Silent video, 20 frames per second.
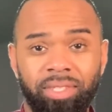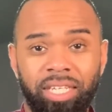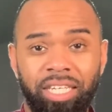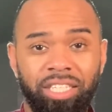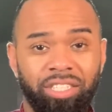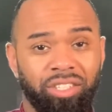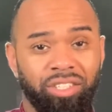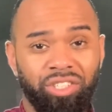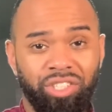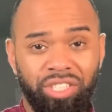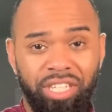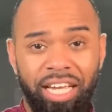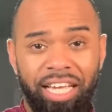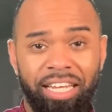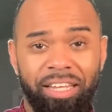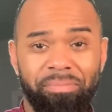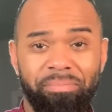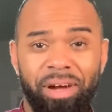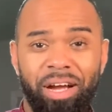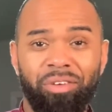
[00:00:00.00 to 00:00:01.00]
He's a shade
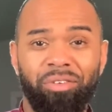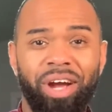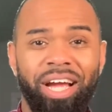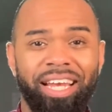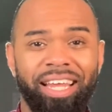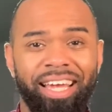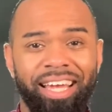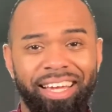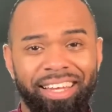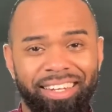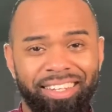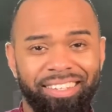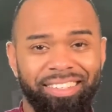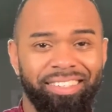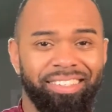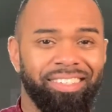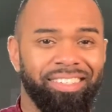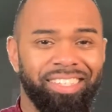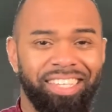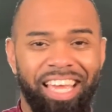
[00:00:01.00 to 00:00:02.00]
at my right hand.
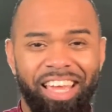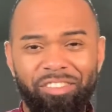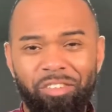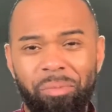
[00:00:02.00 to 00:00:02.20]
He